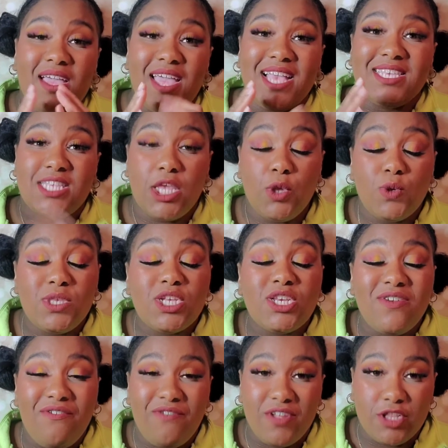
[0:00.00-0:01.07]
is the usage
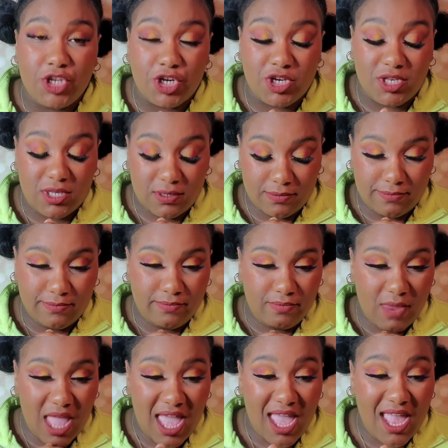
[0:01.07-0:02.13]
of filters.
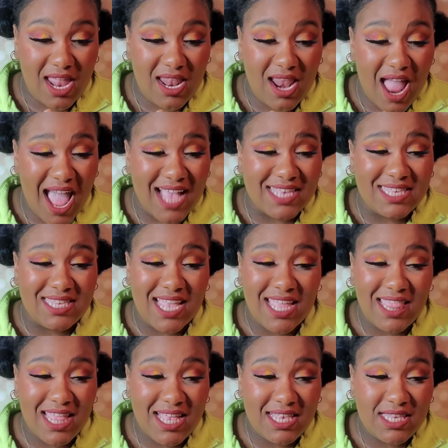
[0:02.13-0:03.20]
And I
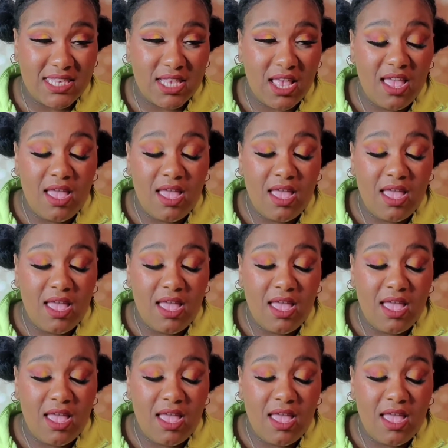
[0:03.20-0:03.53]
say this